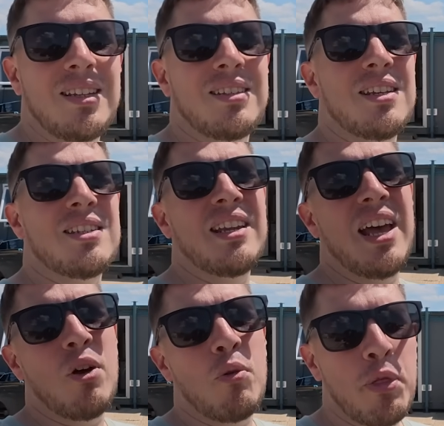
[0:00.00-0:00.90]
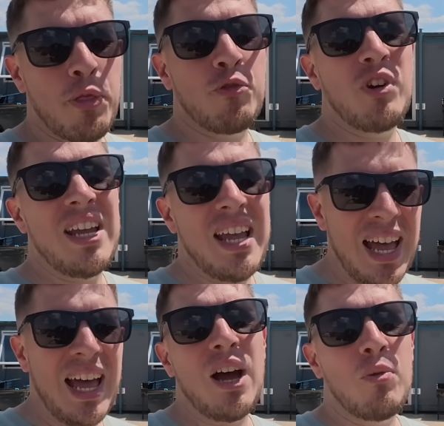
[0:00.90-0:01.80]
It is now 3
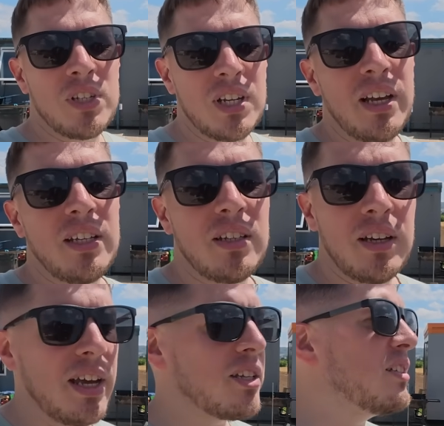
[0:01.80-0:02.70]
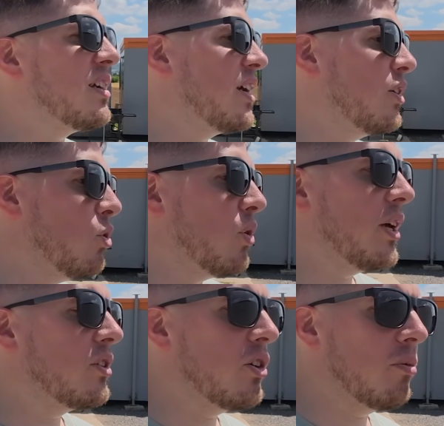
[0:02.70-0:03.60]
hours later. It hasn't taken all
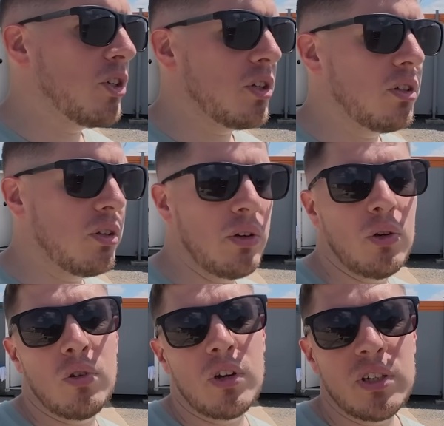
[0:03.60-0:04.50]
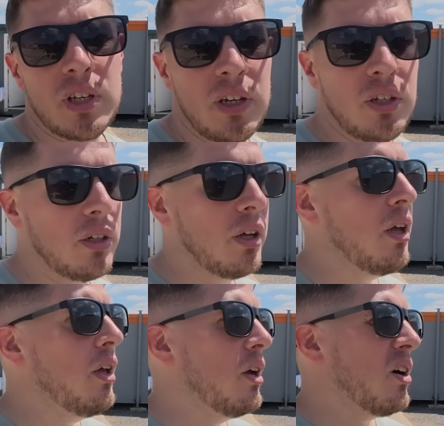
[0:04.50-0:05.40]
that time just to do the organisation.
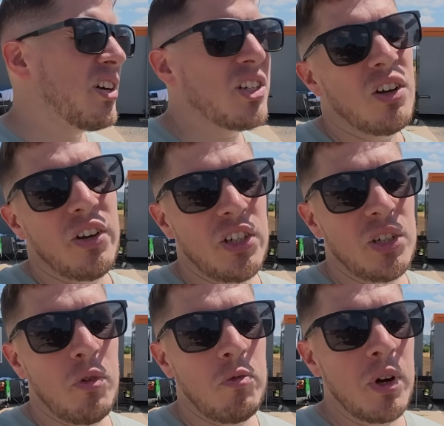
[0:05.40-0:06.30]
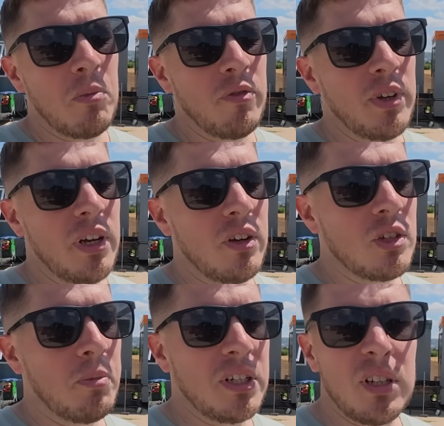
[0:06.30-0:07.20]
I had a slight issue with one of my
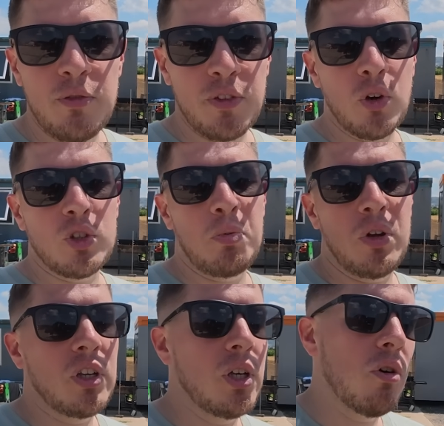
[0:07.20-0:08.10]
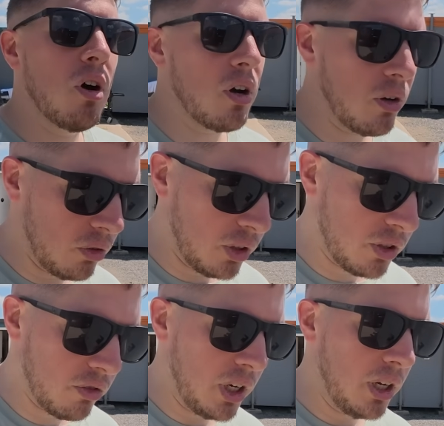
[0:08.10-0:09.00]
videos. I basically forgot to put a QR code on the
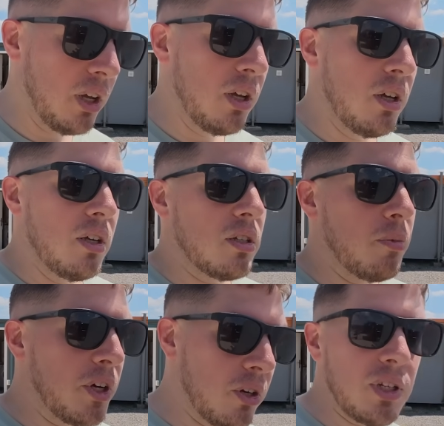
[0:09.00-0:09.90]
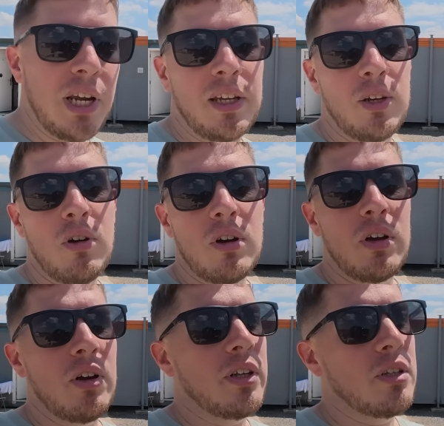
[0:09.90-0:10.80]
screen. So because of that QR
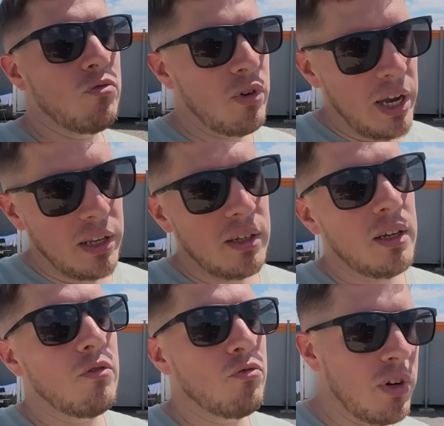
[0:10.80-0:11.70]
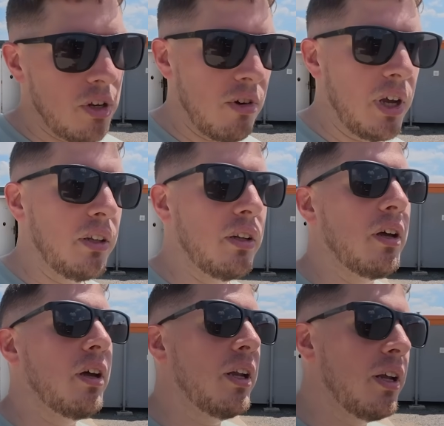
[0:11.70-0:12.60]
code, I had to re-edit,
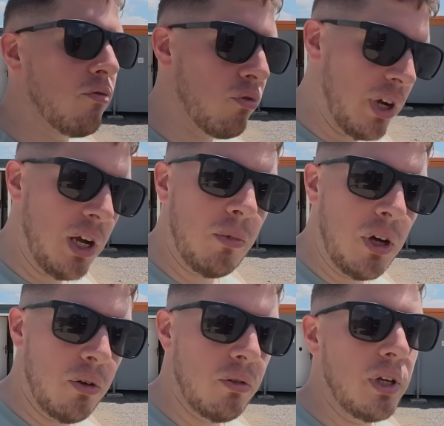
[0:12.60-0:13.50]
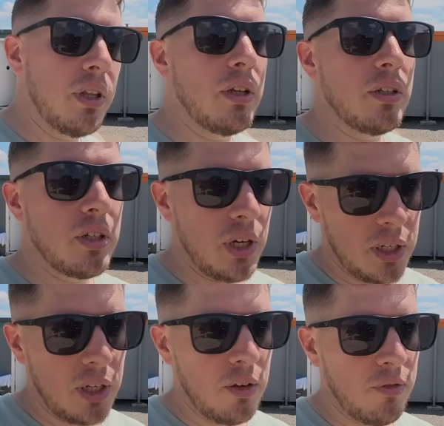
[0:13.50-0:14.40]
re-render, and then re-upload, and then
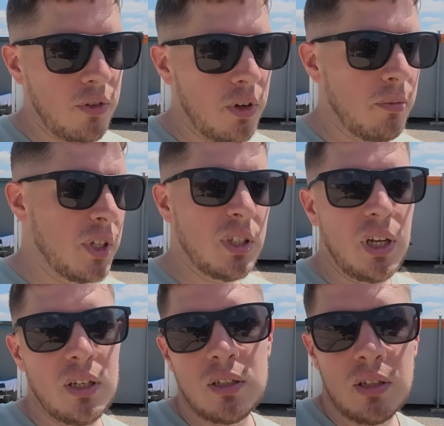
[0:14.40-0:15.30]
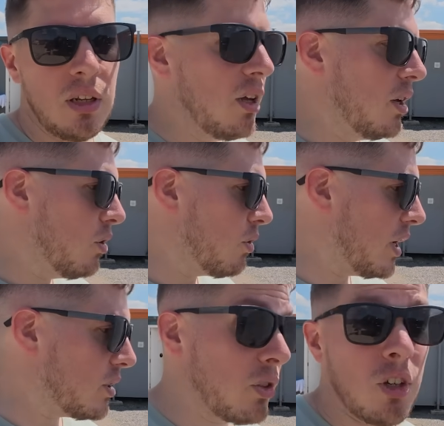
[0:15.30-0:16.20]
check it for mistakes and all
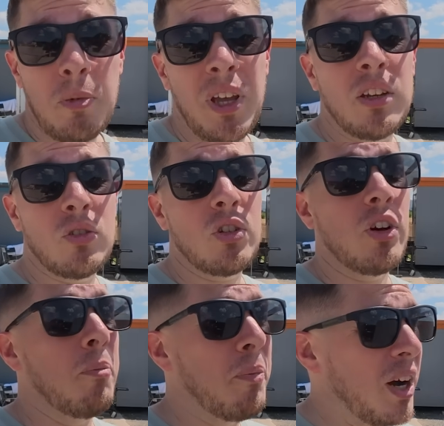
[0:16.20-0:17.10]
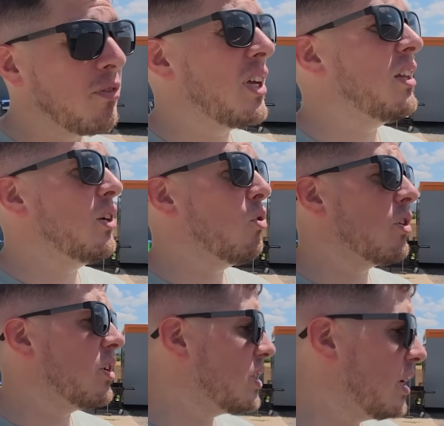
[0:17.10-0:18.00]
that. So it took a bit of extra time, but I've done the
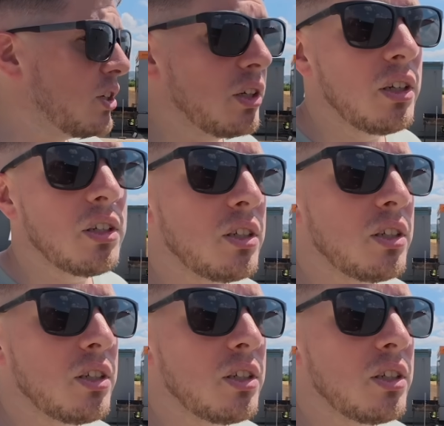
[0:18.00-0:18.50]
organisation.